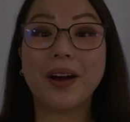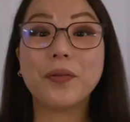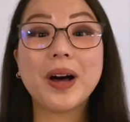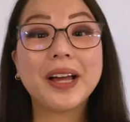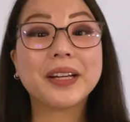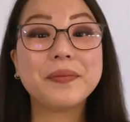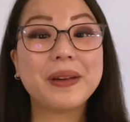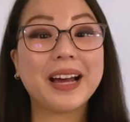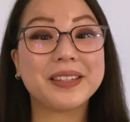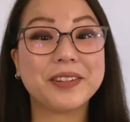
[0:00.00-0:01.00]
Welcome
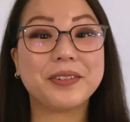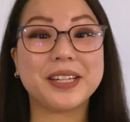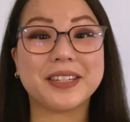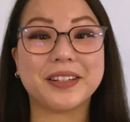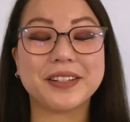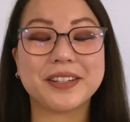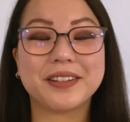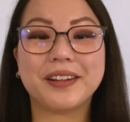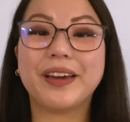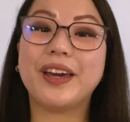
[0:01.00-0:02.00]
back to Research.
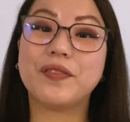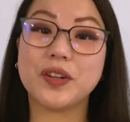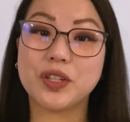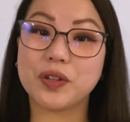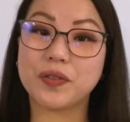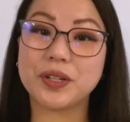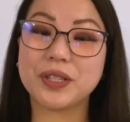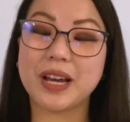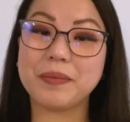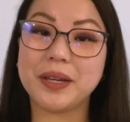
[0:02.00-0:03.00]
If it's your first
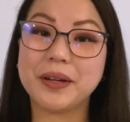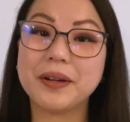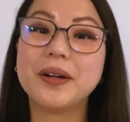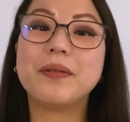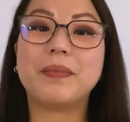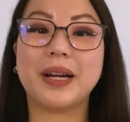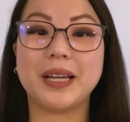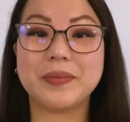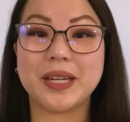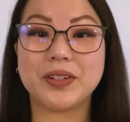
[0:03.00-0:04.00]
time here, my
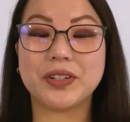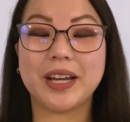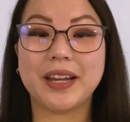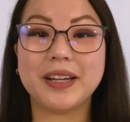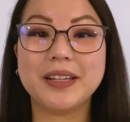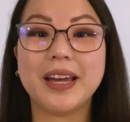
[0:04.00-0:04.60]
name's Adriana,